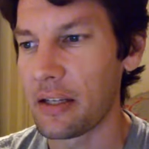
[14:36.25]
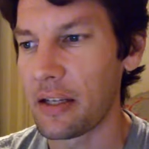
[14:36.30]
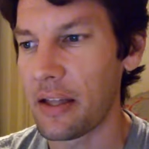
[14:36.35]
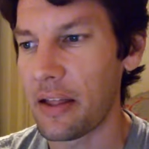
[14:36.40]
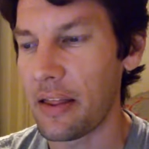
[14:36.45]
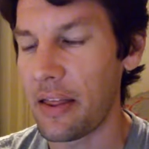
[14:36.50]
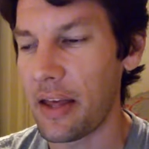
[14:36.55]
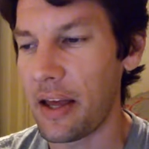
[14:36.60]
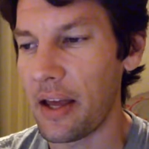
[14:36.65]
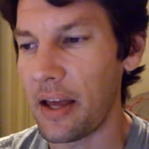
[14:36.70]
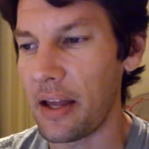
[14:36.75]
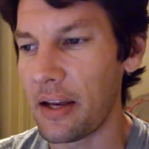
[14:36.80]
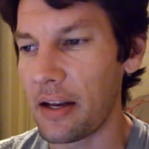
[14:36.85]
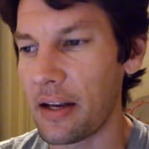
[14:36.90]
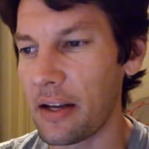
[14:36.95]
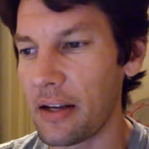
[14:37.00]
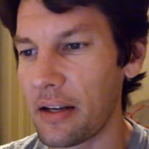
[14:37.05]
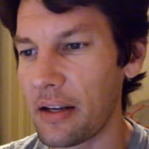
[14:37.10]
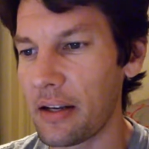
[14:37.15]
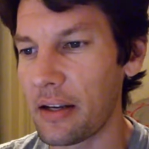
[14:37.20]
that,
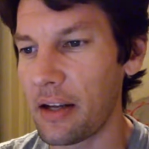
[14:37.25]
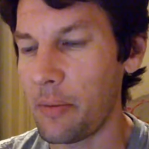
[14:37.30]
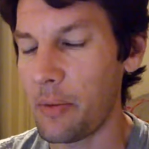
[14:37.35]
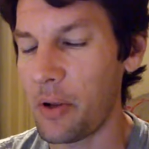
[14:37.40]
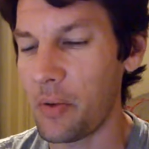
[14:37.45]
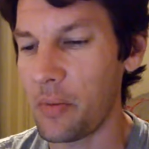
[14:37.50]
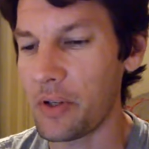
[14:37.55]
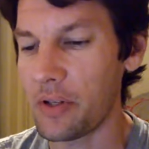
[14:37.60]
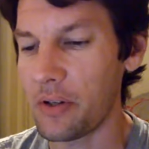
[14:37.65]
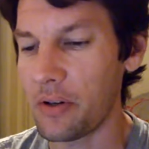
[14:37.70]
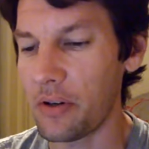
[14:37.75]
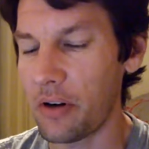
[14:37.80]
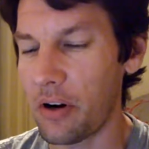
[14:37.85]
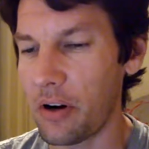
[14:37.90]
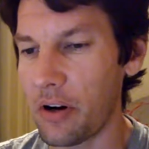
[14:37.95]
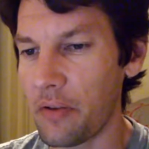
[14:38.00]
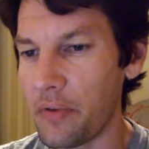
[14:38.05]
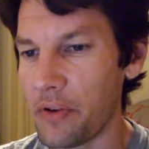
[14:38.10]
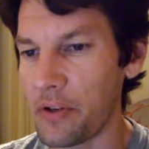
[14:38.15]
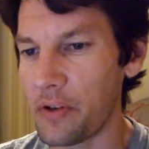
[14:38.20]
it wasn't an
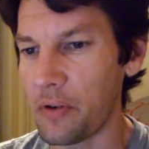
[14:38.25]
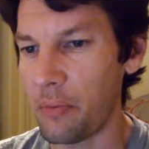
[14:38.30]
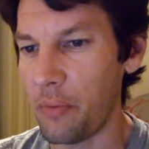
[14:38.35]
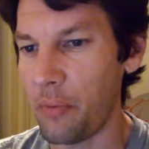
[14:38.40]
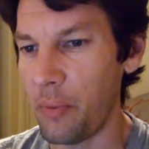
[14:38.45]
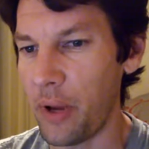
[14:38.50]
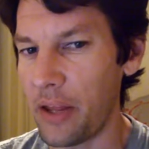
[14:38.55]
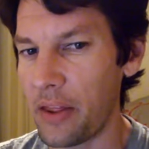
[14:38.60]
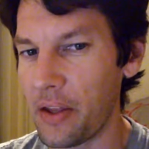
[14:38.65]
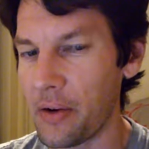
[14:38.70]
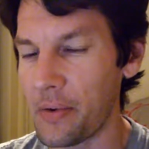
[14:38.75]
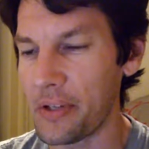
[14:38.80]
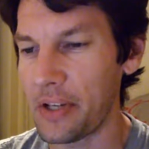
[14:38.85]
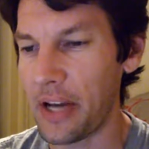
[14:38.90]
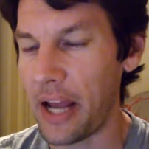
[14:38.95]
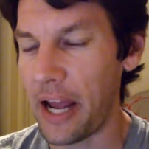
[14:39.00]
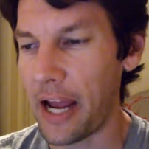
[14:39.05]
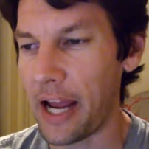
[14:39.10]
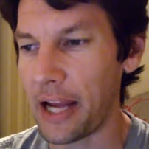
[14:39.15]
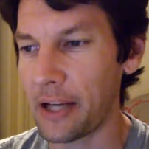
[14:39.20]
artificial demand, there was
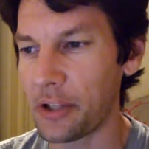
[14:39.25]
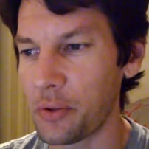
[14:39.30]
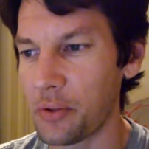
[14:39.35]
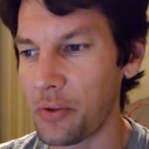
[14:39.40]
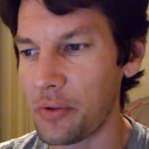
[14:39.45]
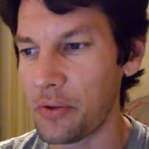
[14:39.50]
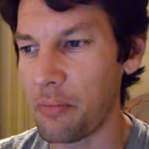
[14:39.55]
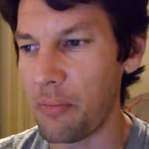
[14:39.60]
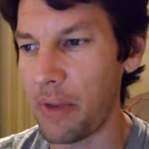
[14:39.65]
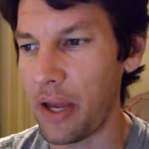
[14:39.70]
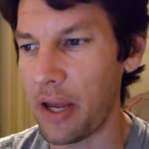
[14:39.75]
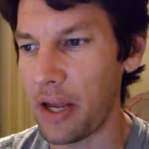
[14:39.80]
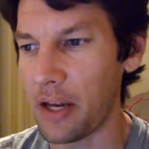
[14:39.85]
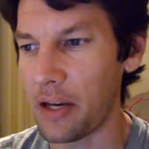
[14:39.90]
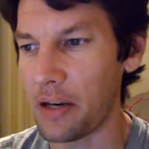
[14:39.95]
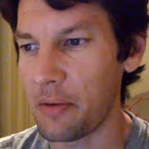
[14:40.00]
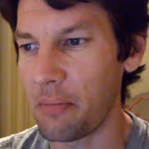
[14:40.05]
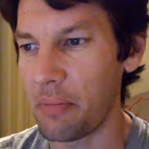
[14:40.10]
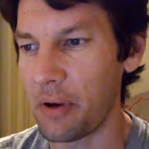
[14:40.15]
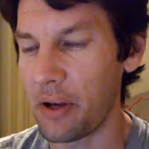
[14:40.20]
an actual
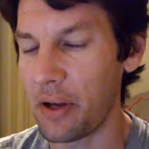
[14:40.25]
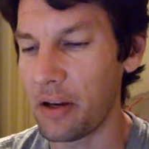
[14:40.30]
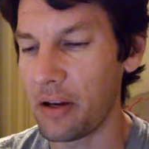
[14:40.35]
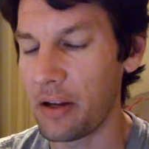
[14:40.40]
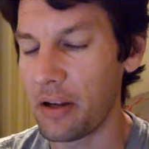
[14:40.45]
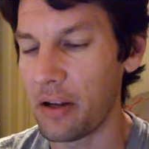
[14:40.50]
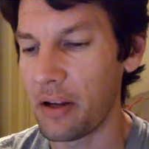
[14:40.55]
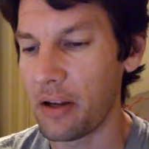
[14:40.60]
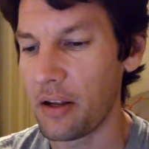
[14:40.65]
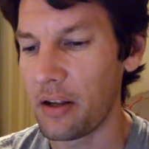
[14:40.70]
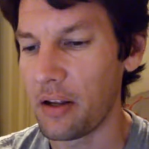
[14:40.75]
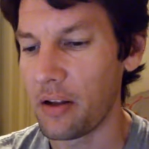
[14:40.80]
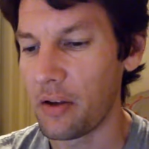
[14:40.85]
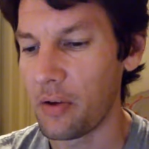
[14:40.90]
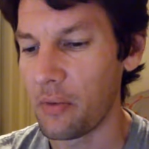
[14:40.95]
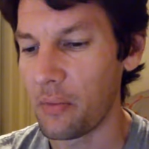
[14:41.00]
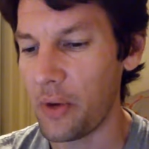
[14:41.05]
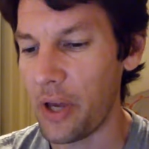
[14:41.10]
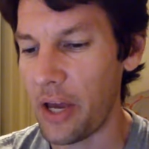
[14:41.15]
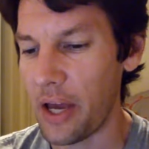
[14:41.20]
demand, but
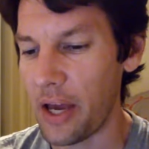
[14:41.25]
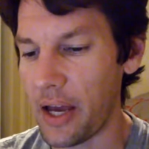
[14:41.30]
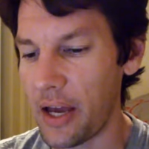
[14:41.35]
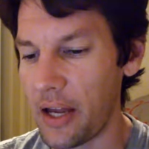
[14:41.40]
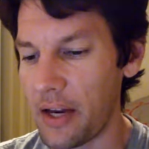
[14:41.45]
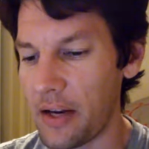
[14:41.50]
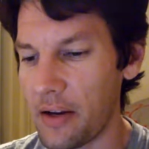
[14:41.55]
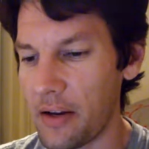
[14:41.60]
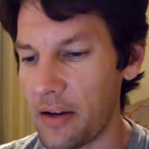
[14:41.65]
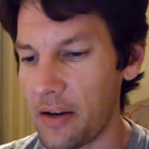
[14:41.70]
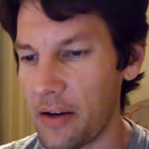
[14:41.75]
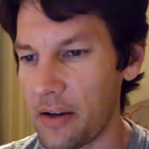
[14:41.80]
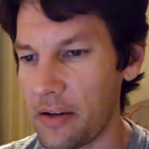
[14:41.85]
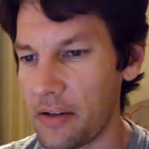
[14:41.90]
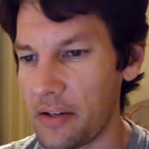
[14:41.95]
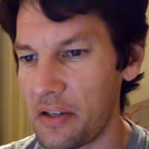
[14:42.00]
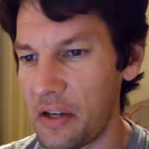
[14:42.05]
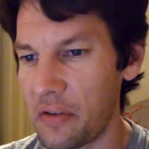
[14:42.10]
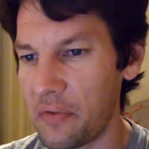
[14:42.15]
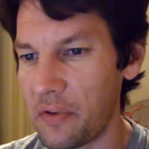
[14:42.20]
we had
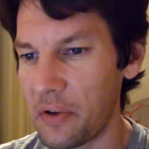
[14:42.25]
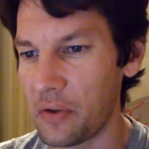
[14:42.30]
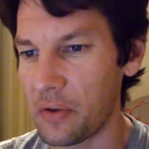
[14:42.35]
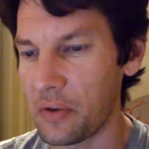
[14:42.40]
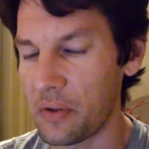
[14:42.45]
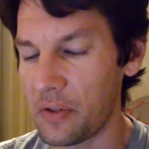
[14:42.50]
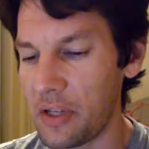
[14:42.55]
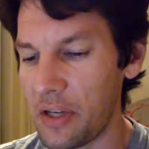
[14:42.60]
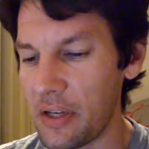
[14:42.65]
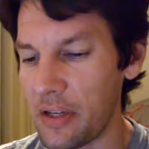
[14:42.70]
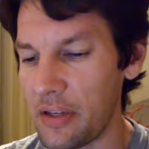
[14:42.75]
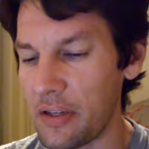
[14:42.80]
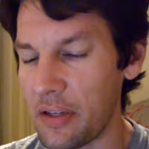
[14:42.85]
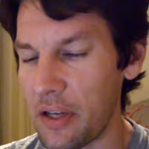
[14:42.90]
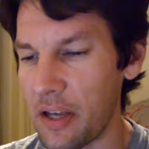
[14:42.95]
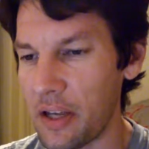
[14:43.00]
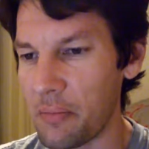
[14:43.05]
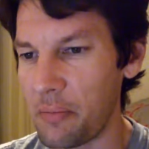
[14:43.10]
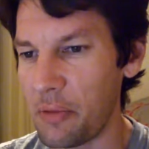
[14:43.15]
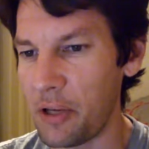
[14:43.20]
difficulties
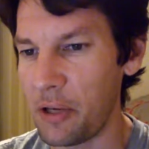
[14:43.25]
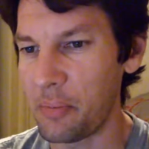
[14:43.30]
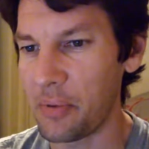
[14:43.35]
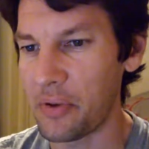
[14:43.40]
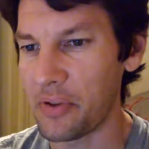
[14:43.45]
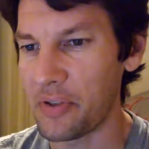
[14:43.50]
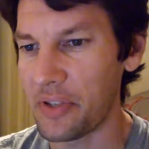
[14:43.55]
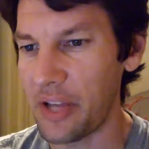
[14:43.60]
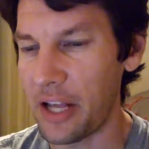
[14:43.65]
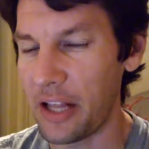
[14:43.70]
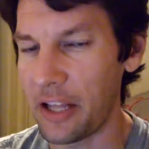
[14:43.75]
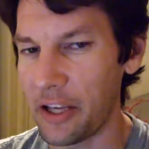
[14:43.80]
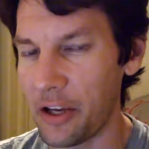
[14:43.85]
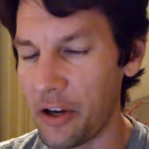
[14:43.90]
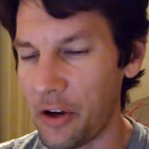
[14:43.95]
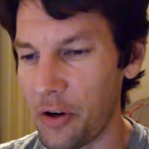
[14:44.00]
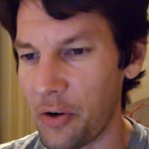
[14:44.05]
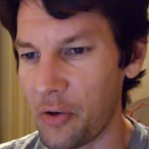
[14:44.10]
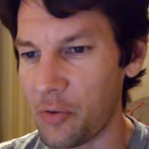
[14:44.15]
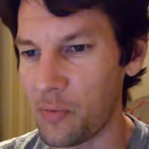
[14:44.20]
in people selling
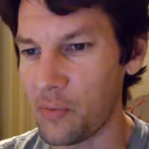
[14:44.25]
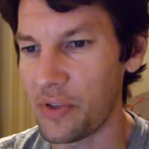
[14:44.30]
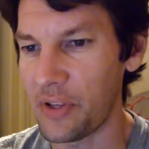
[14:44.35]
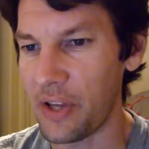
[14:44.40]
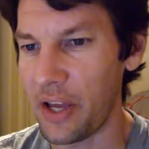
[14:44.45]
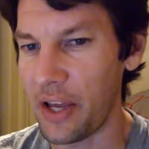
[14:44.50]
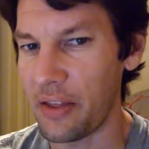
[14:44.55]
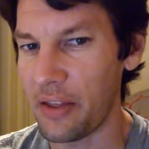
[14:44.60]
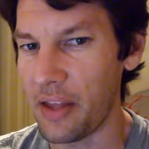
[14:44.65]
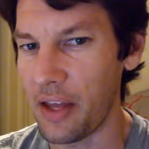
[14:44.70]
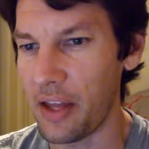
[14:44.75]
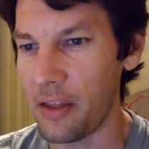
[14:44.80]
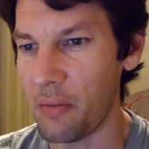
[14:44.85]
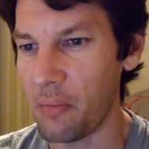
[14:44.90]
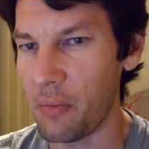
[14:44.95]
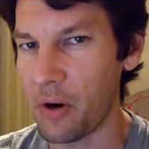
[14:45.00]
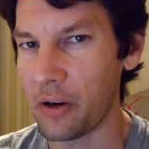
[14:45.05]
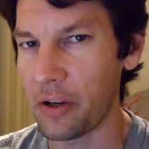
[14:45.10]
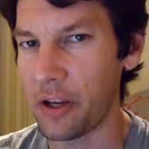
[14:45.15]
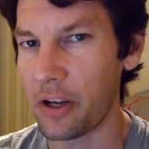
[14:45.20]
homes, and then the
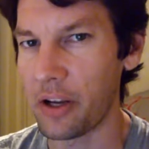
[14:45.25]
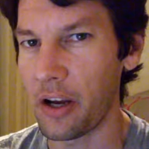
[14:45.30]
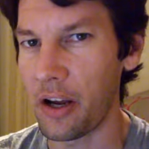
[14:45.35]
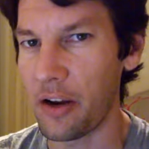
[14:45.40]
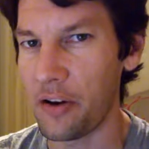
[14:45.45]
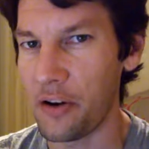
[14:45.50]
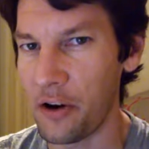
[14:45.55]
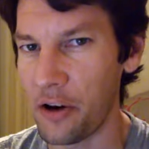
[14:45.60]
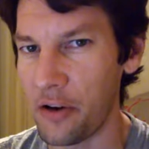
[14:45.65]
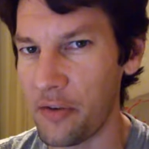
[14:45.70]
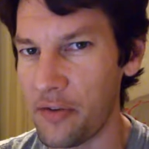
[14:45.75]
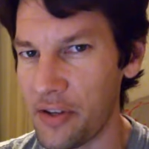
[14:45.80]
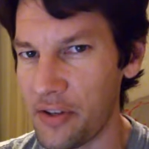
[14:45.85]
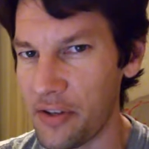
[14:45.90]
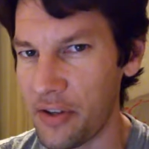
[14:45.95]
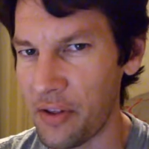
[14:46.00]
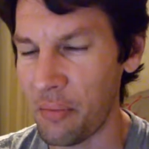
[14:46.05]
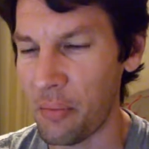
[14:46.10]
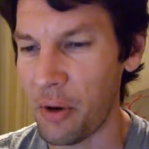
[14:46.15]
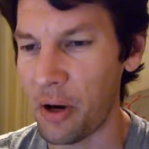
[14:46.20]
market got
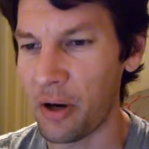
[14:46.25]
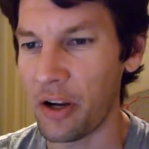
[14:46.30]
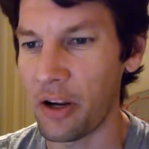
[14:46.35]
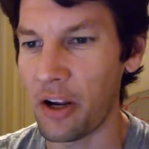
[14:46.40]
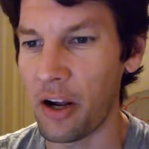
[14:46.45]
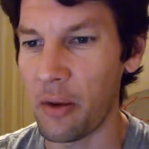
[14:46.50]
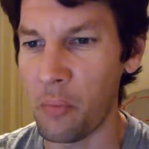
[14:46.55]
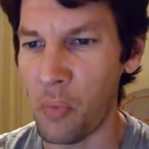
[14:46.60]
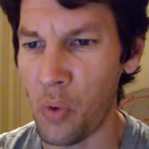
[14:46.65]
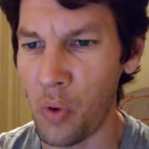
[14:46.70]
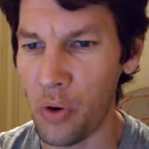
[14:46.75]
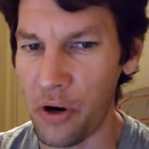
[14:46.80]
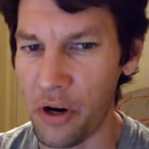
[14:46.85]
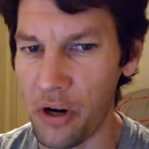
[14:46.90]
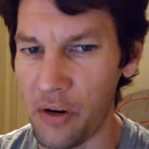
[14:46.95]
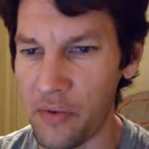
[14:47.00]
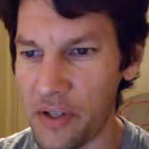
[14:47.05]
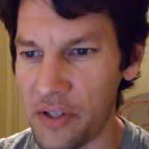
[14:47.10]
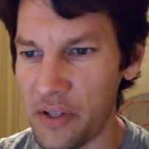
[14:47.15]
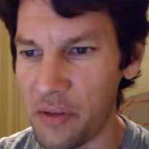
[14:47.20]
nervous, and the market got more
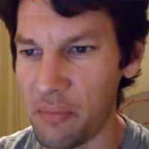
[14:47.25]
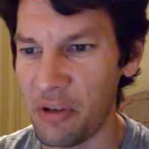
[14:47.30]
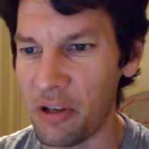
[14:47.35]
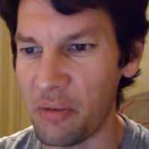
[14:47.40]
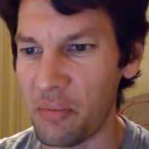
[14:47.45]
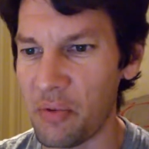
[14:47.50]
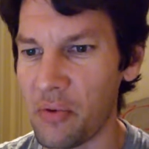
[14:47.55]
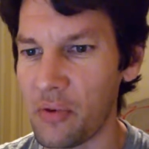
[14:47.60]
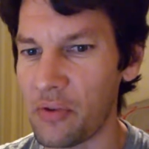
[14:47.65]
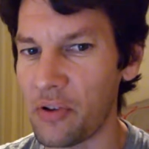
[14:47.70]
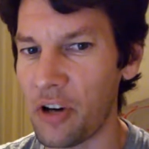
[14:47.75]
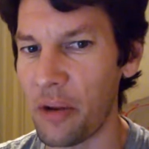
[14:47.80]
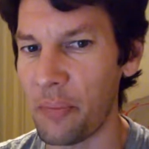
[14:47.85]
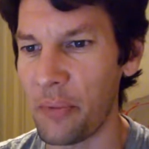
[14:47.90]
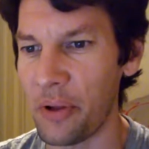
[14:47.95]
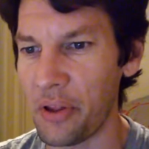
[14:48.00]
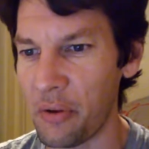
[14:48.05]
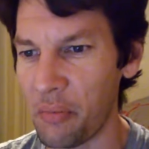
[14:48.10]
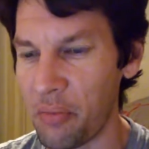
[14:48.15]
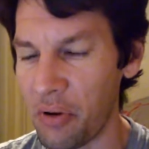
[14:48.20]
nervous, and people were
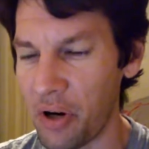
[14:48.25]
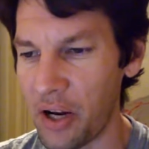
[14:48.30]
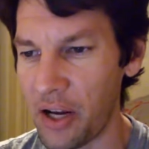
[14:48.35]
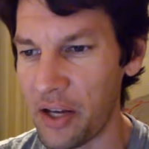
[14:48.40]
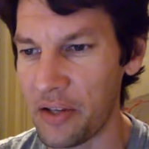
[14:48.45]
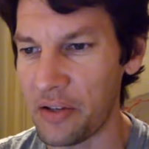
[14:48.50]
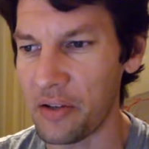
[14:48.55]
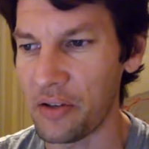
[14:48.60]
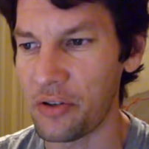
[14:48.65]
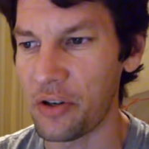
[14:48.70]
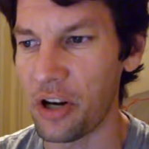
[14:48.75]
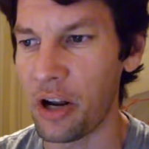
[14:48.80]
dropping their price